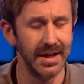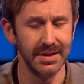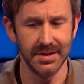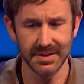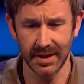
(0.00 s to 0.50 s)

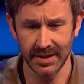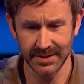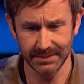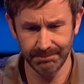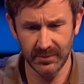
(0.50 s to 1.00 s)
And
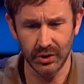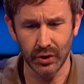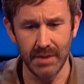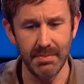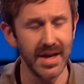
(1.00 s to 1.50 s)
decides to
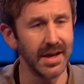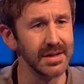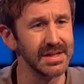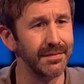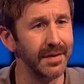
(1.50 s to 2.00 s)
try and make it
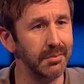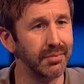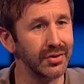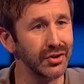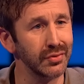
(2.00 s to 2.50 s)
as a film
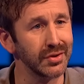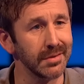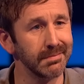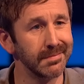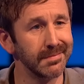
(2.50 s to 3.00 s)
producer.